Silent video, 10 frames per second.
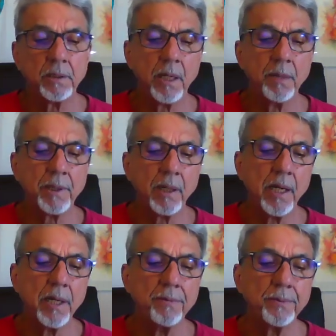a dharmic
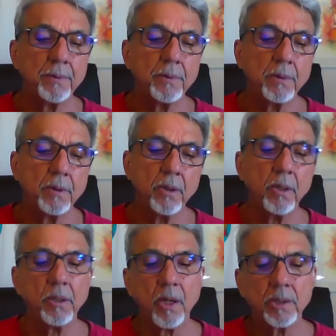life
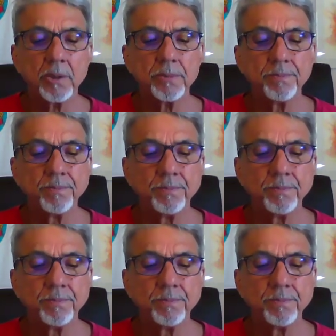or not.